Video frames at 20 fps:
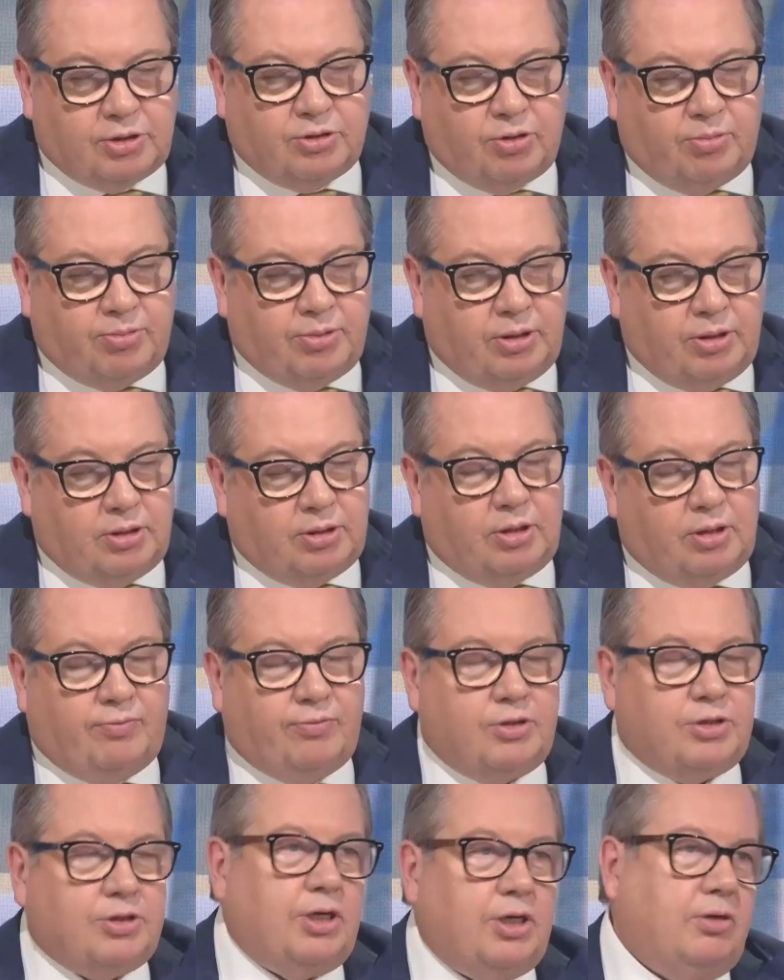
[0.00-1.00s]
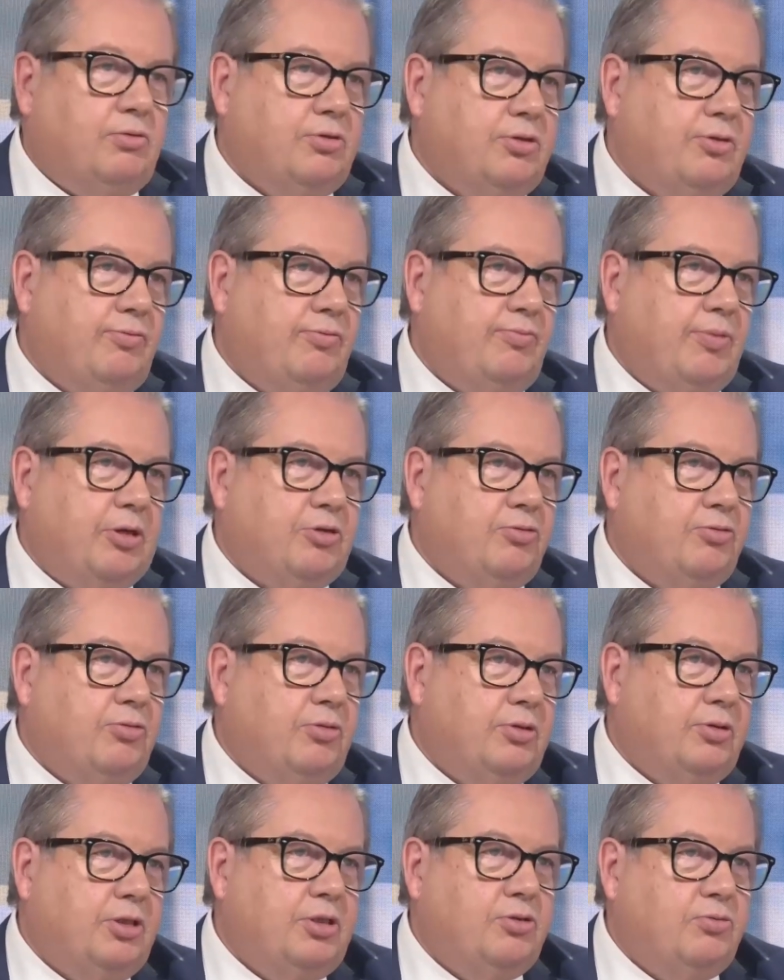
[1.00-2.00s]
stopping of the sales of
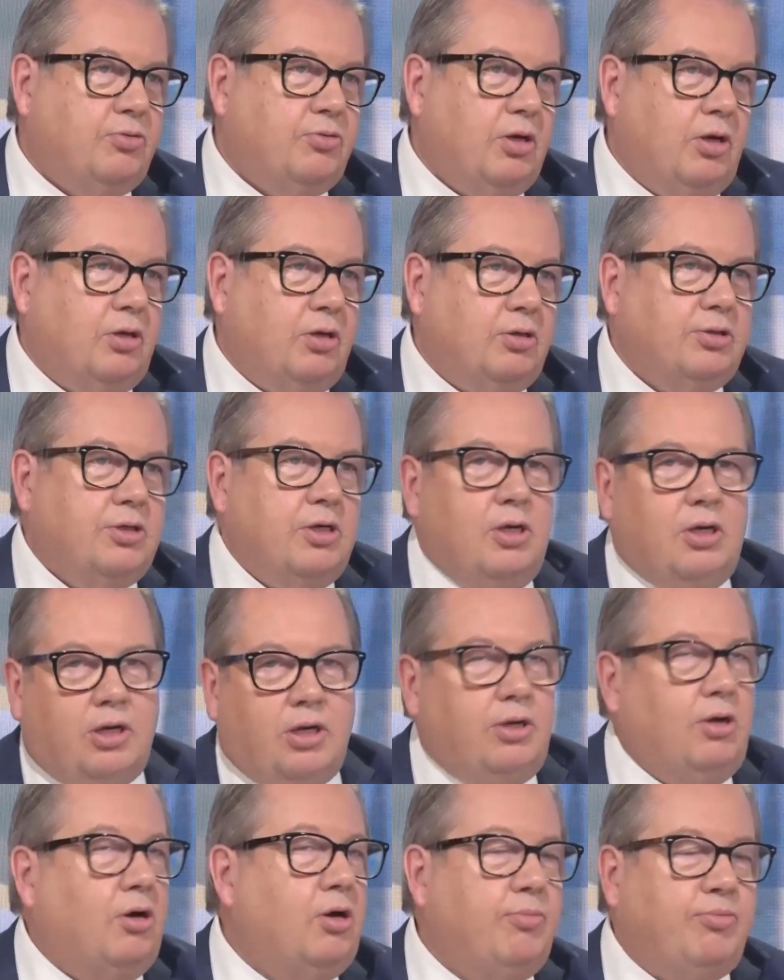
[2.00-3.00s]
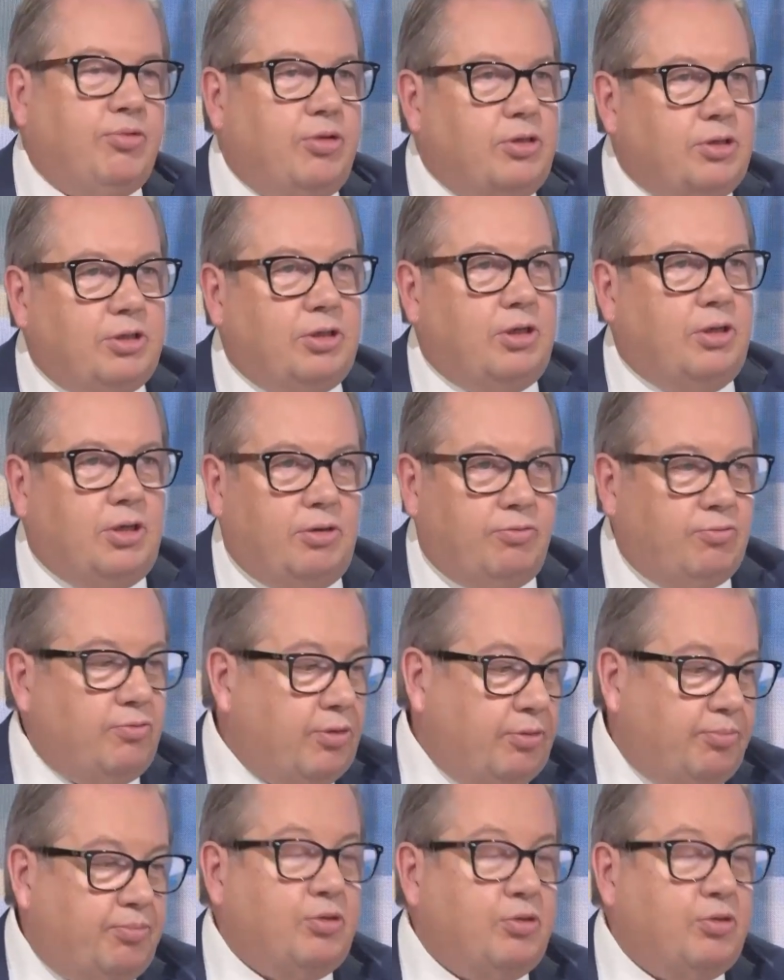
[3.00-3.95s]
petrol and diesel cars and yeah. hybrids. You know, they're already